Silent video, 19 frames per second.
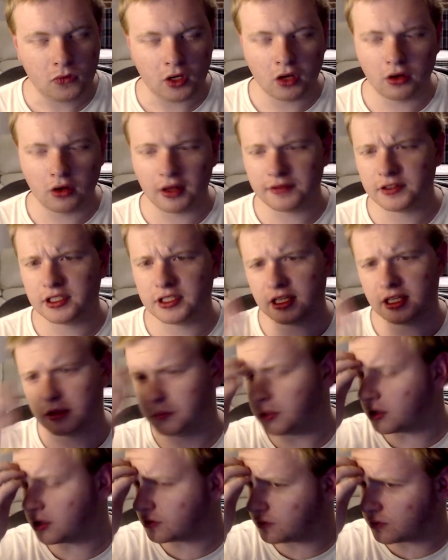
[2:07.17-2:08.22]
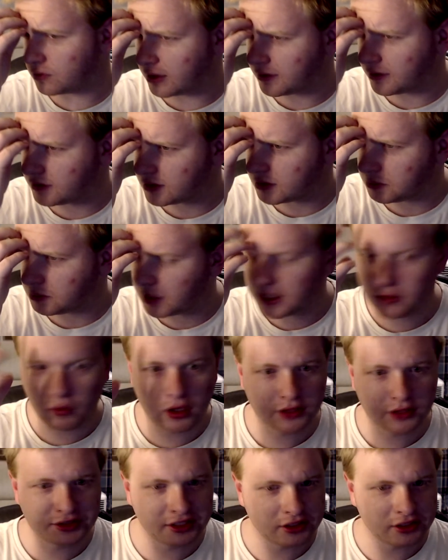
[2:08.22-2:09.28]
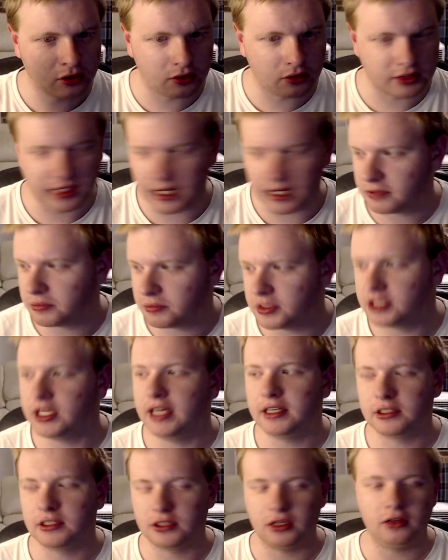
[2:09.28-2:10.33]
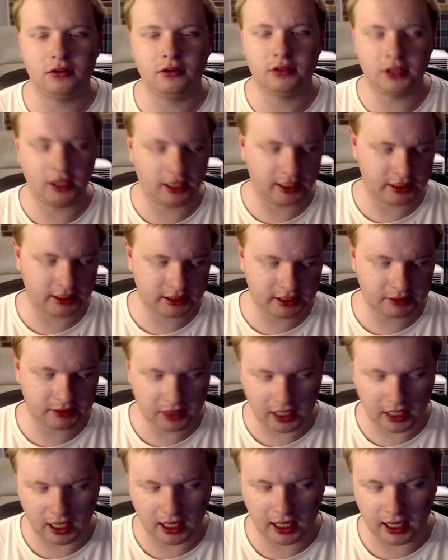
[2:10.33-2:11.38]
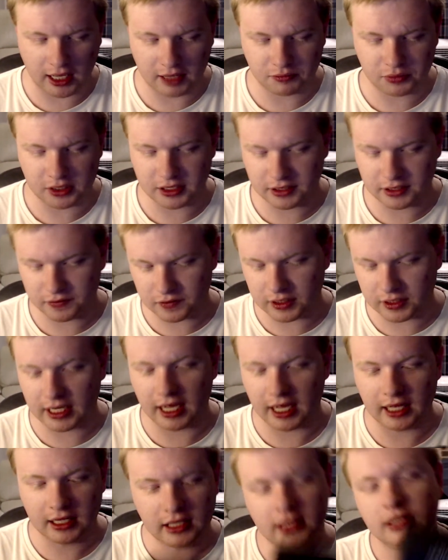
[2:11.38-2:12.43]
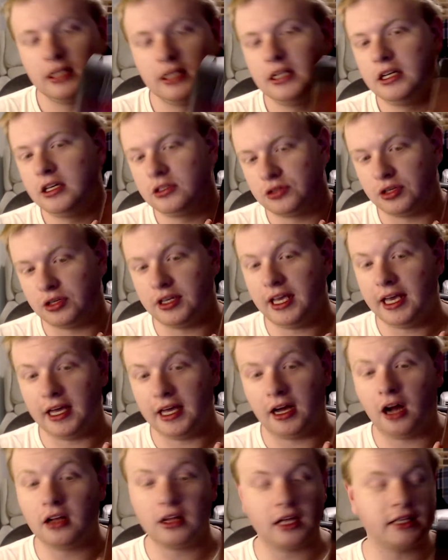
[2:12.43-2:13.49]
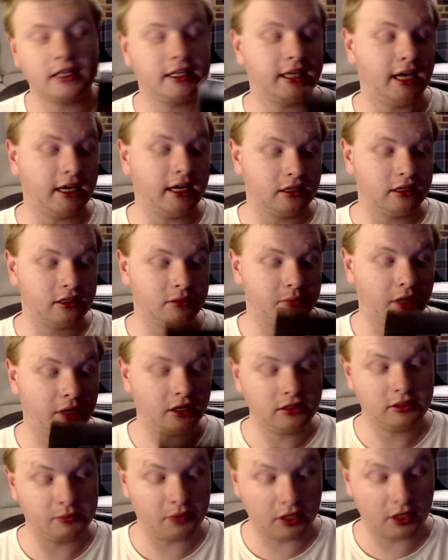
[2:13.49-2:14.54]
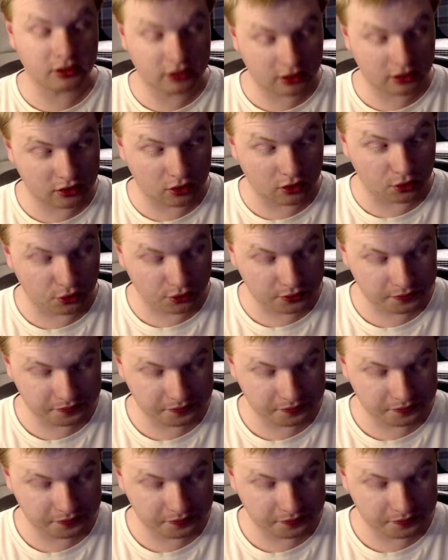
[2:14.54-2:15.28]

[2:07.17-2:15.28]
I have to check the box forever. It's been a while since I looked at it, but Jaina Solo and I had a similar art but different colour. So yeah, I like the art on the box. The box is cool.